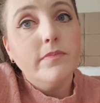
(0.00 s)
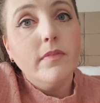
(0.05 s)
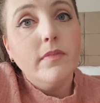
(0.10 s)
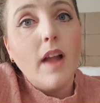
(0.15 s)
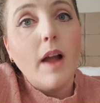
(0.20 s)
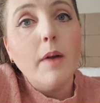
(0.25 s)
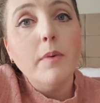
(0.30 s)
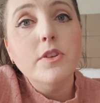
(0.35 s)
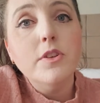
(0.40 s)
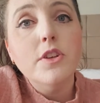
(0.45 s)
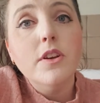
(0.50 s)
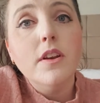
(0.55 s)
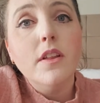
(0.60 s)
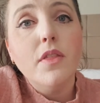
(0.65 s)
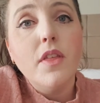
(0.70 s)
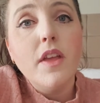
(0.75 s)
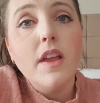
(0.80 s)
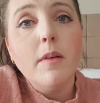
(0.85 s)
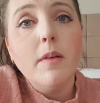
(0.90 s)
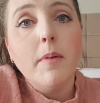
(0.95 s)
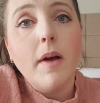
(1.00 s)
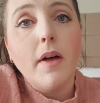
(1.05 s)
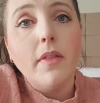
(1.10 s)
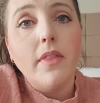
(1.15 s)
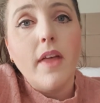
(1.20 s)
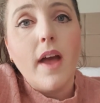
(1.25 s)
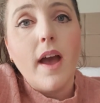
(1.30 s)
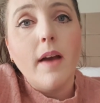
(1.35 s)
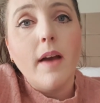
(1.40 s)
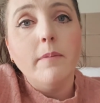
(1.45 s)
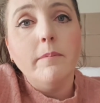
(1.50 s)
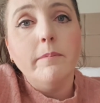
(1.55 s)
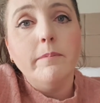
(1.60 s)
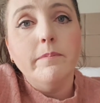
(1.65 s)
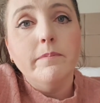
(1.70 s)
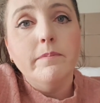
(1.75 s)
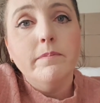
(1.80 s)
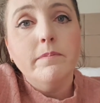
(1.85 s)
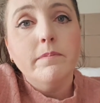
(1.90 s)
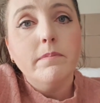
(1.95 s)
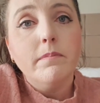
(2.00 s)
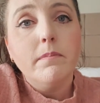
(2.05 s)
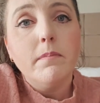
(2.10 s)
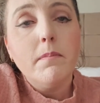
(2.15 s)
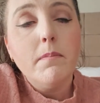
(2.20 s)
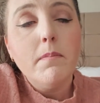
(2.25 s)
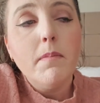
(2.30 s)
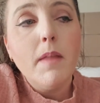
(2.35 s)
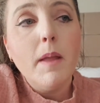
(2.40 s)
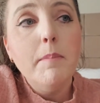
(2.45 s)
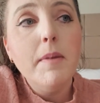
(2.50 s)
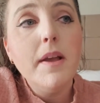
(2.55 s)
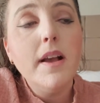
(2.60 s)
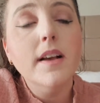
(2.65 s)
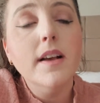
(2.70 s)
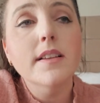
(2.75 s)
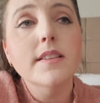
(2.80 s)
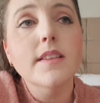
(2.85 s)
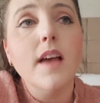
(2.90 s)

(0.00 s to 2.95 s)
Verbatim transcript: I want you to think about that, because